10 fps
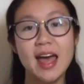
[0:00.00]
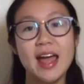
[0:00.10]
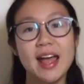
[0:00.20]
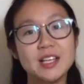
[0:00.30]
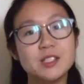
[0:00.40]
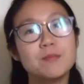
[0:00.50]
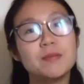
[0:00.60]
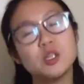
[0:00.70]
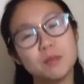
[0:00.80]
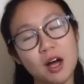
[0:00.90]
is to
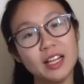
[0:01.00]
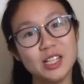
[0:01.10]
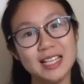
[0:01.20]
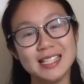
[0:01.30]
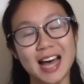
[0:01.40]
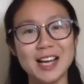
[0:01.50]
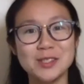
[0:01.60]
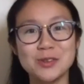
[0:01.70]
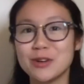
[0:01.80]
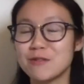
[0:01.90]
pitch Polygens
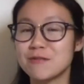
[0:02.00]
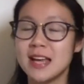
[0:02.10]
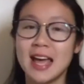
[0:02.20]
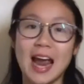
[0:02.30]
as sort of